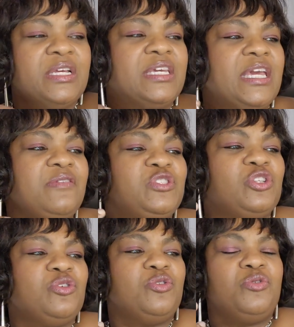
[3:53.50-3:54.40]
gives
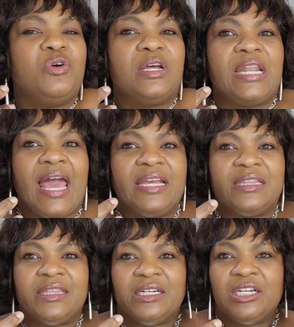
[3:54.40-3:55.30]
you
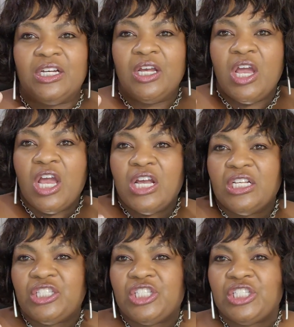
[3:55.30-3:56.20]
like the
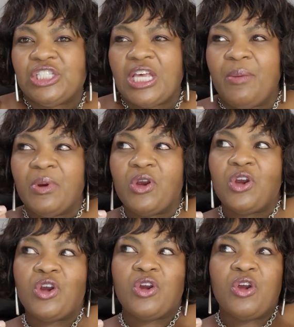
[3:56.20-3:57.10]

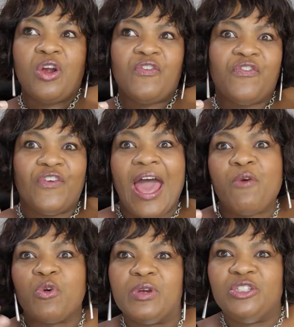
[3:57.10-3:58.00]
summer
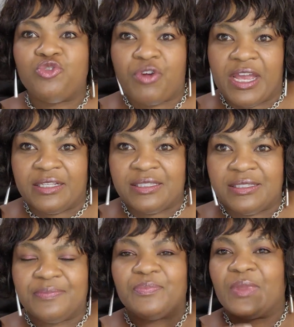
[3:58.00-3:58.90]
flowery
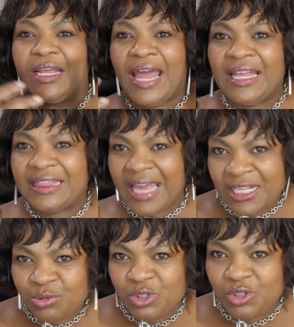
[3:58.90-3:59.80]
dress. Like that's what you